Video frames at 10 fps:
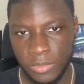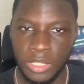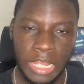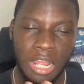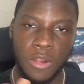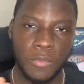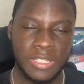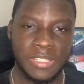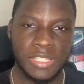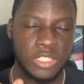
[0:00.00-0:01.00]
I always
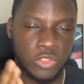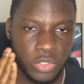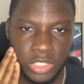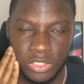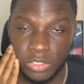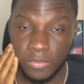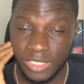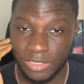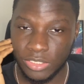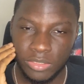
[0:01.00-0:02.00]
say this, treating yourself
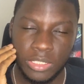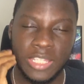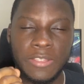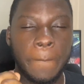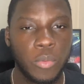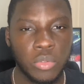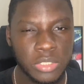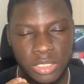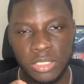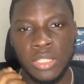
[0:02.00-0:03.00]
is
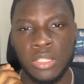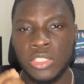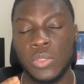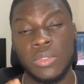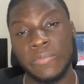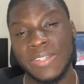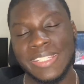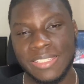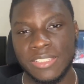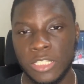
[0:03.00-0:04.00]
important to invest
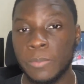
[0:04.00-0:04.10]
in, simply